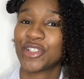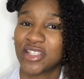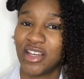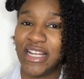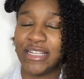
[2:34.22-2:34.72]

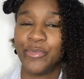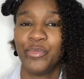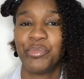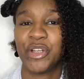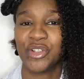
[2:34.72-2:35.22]

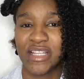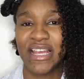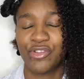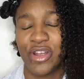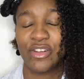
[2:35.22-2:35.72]
styling because it
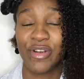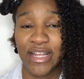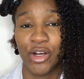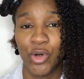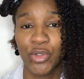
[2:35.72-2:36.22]
has a
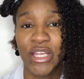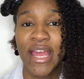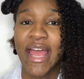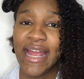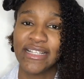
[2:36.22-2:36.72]
great hold.
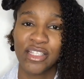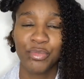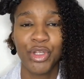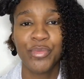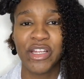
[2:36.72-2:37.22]
And it's the
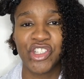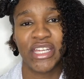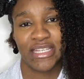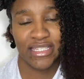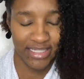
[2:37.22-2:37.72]
Blue
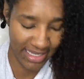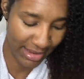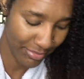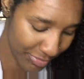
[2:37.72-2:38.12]
Magic Indian Hemp.